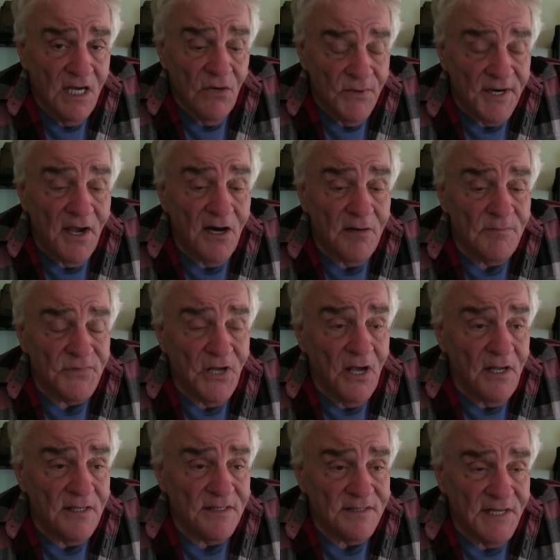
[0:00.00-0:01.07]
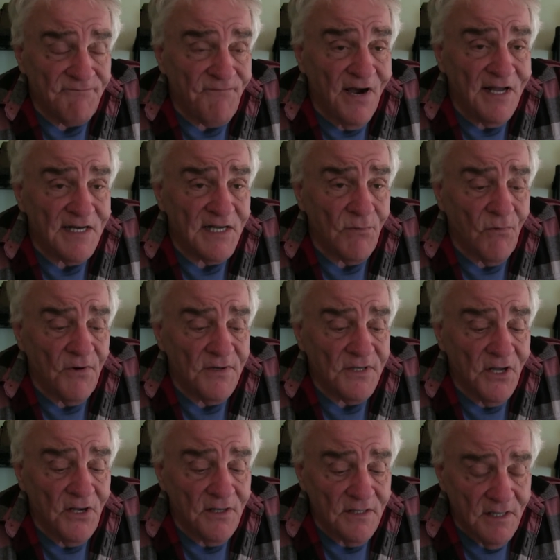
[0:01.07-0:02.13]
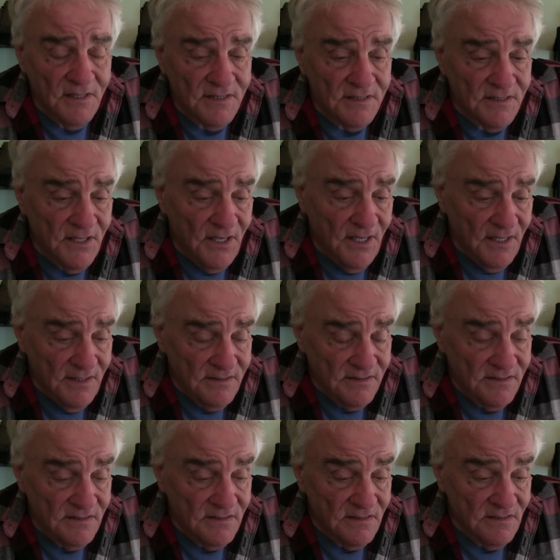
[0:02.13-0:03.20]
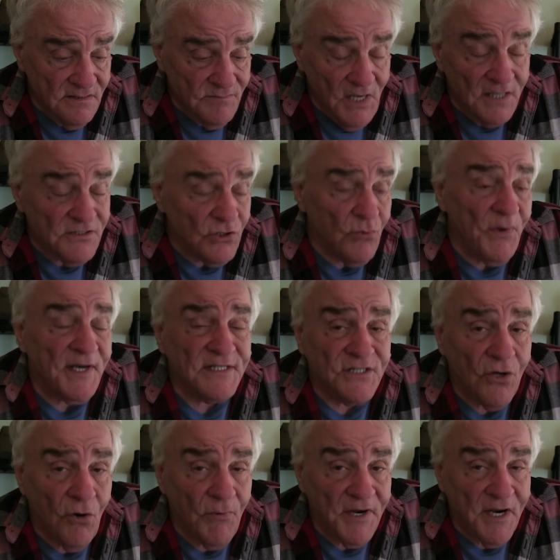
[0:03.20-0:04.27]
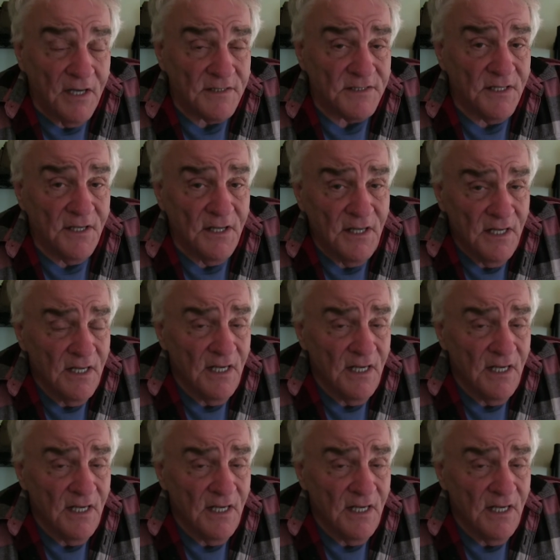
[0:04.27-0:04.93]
We got them done. They finally were done, and about 2 weeks ago, we got a